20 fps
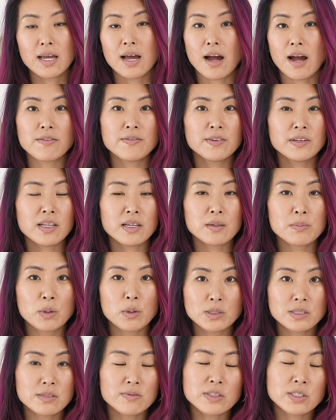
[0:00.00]
I feel like
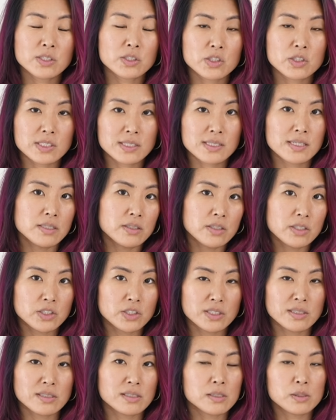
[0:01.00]
most of us are just
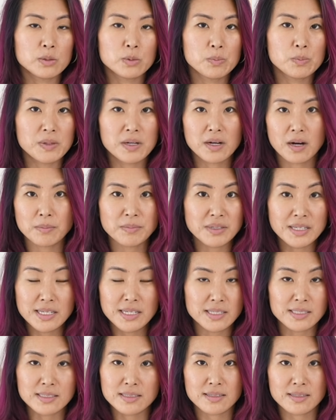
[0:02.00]
conditioned to become
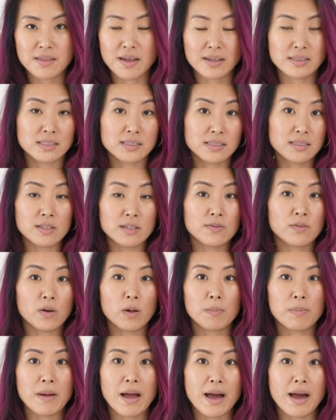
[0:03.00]
E's. That's the
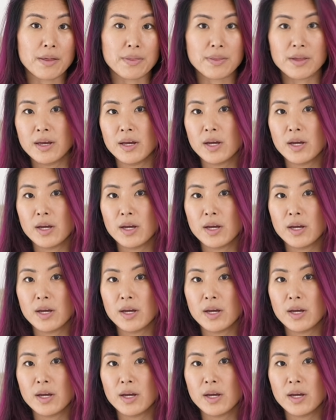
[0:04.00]
default path.